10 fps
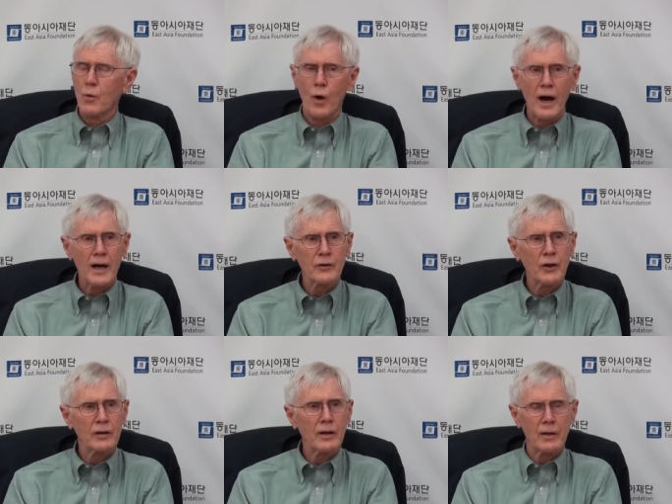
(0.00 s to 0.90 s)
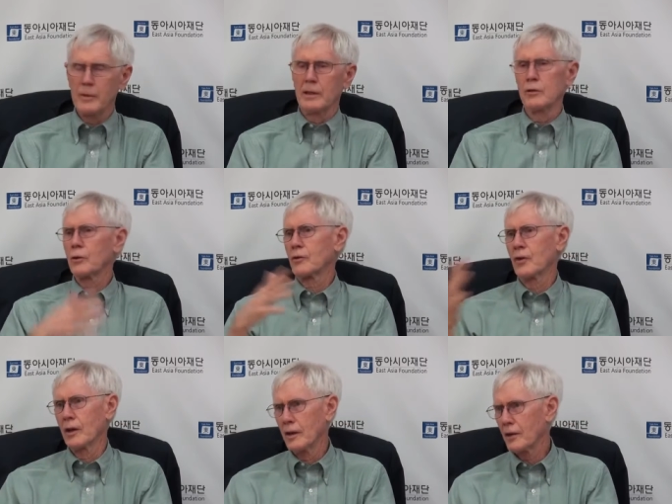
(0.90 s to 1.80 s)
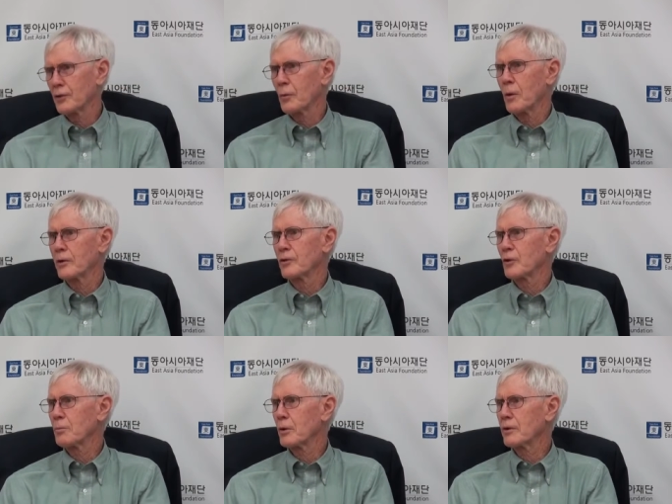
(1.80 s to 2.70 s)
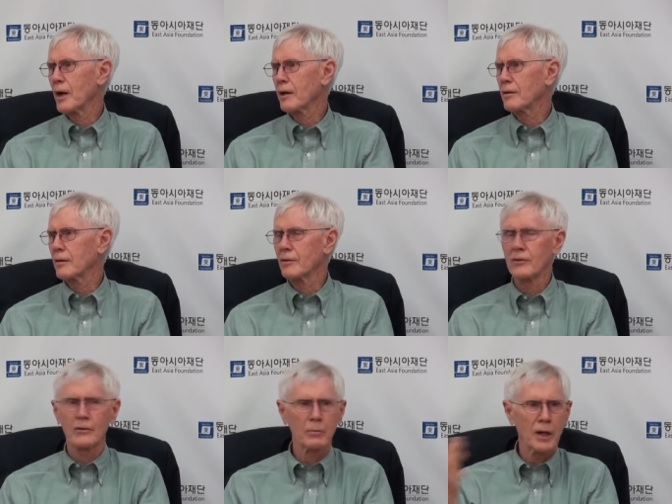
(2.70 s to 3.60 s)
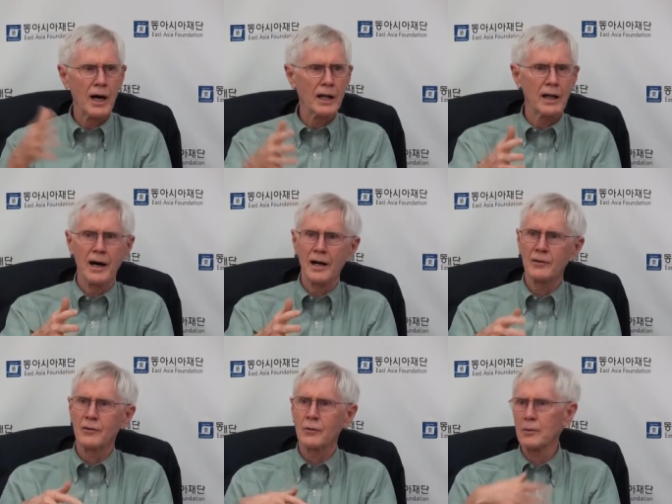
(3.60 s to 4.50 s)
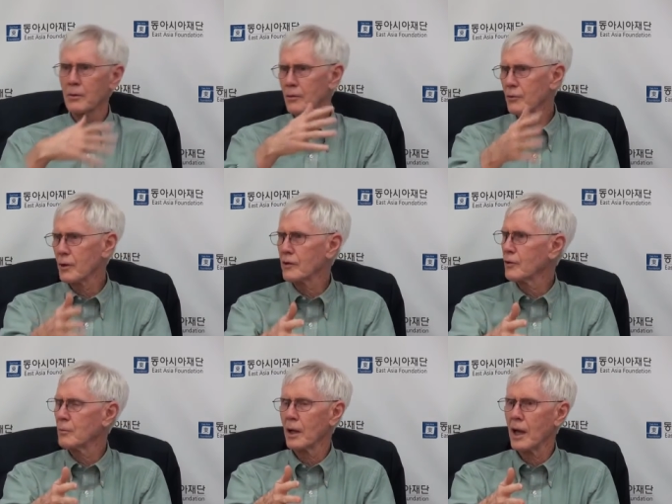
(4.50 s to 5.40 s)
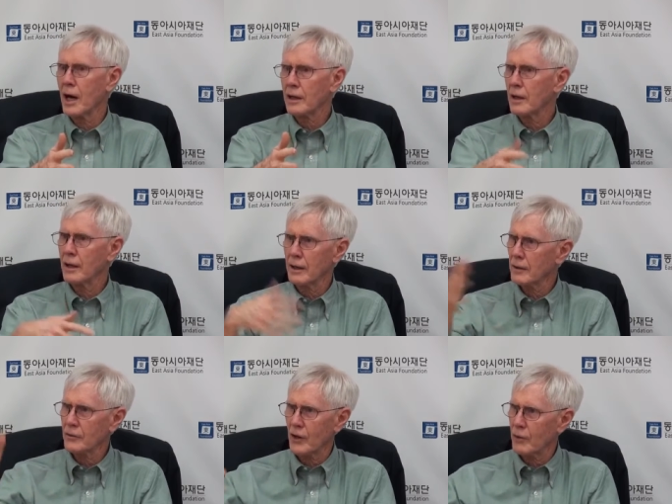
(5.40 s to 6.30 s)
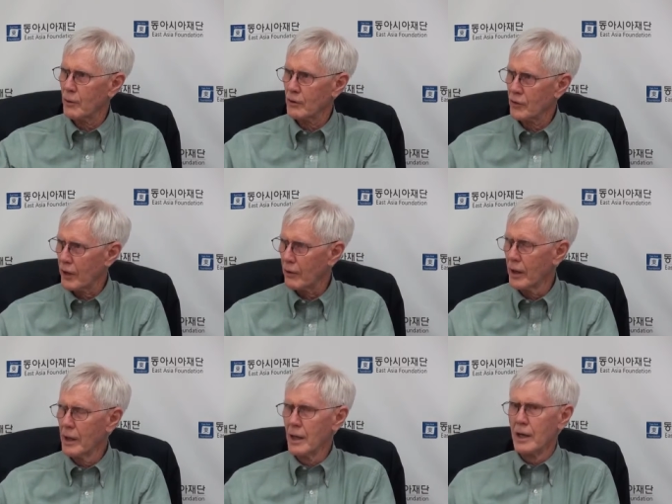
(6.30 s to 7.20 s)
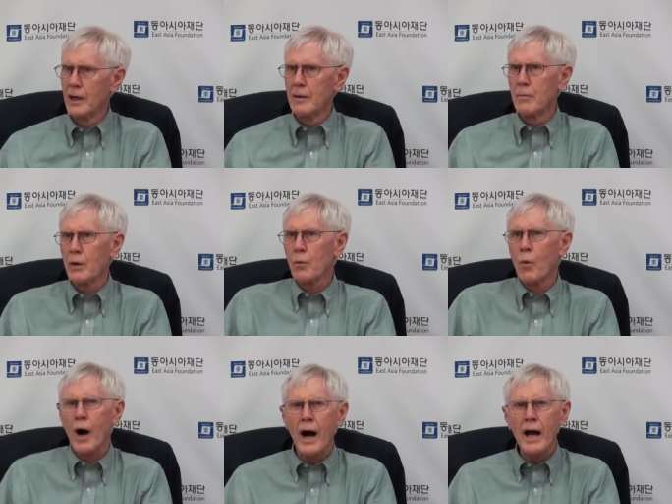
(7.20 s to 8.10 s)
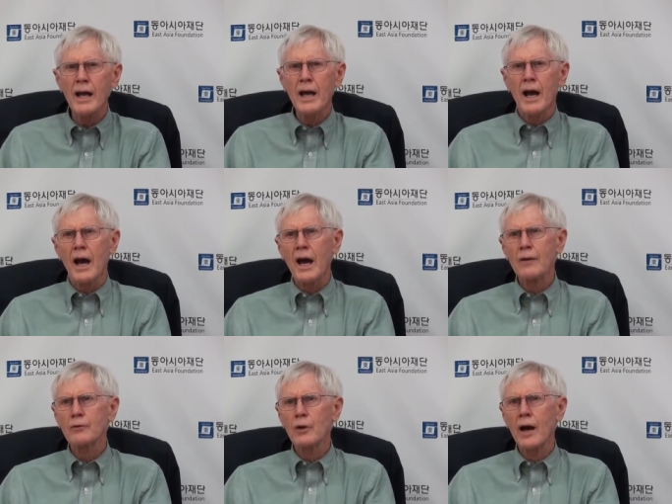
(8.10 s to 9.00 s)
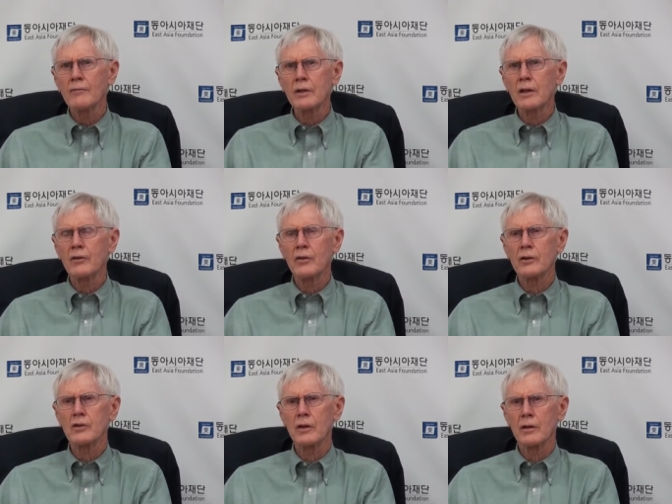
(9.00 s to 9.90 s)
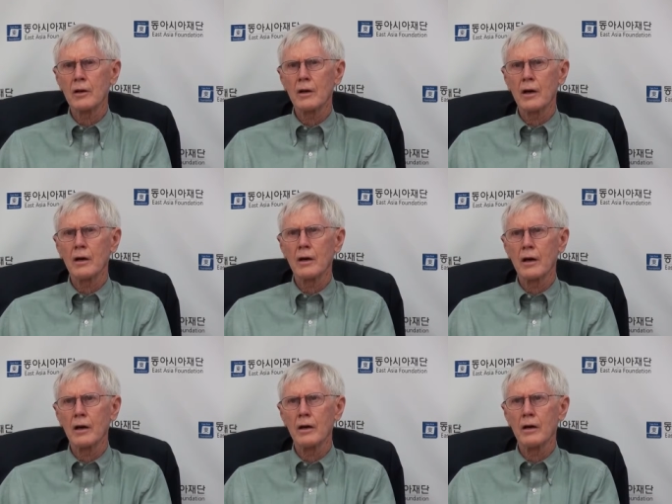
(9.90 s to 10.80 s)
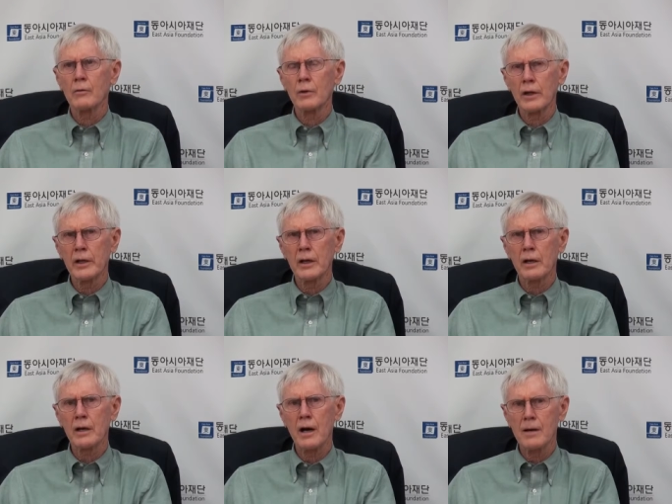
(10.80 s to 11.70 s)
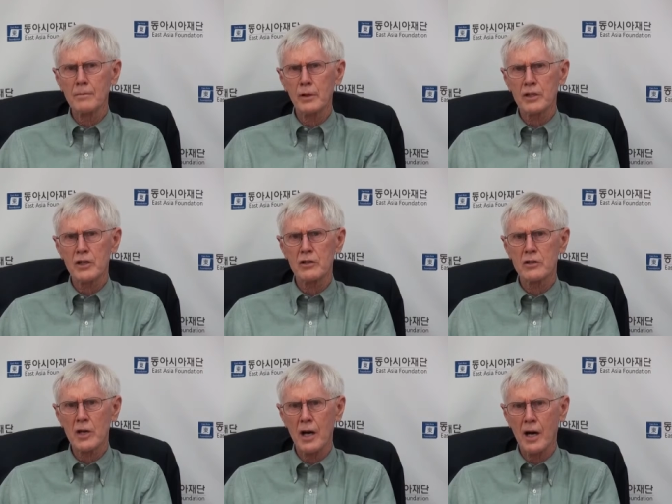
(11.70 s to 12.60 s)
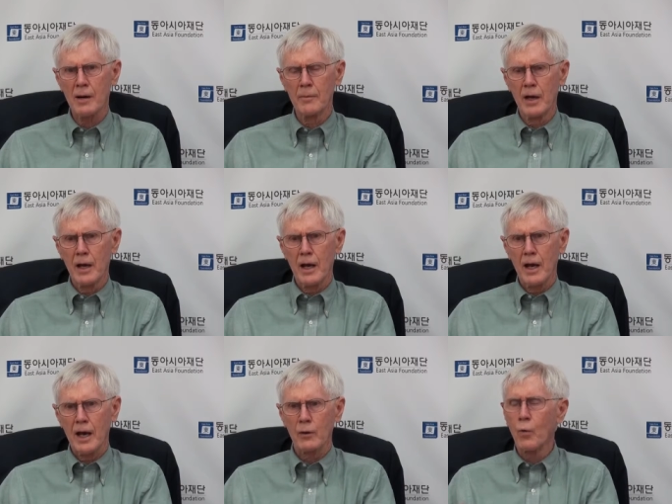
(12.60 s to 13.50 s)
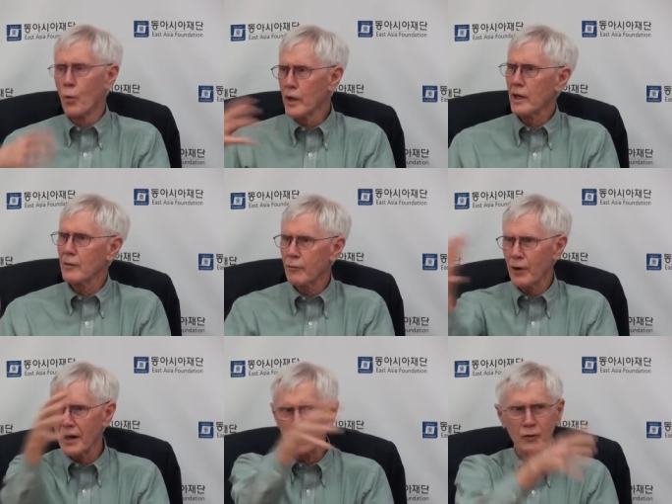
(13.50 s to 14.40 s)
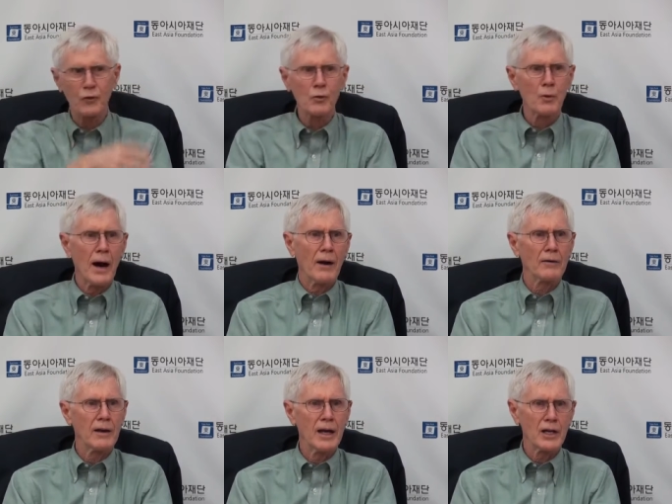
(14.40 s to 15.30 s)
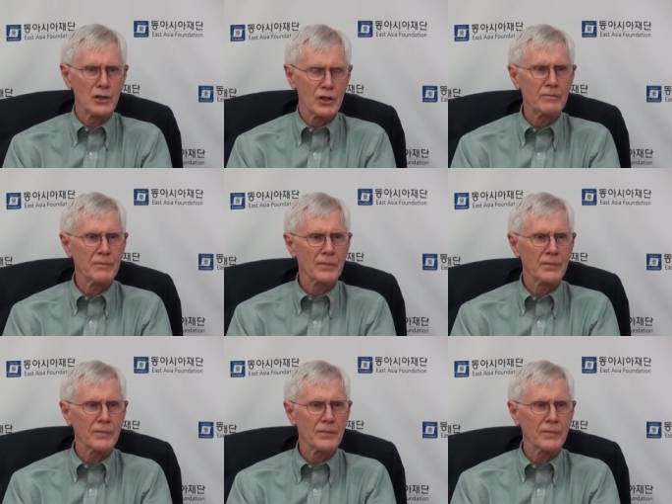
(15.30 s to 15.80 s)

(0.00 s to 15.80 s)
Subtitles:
Why is it, I mean, you can say, yes, it wants to protect its supply lines through the Straits of Malacca, et cetera, but why, after having done such a really accomplished job at winning friends throughout Asia,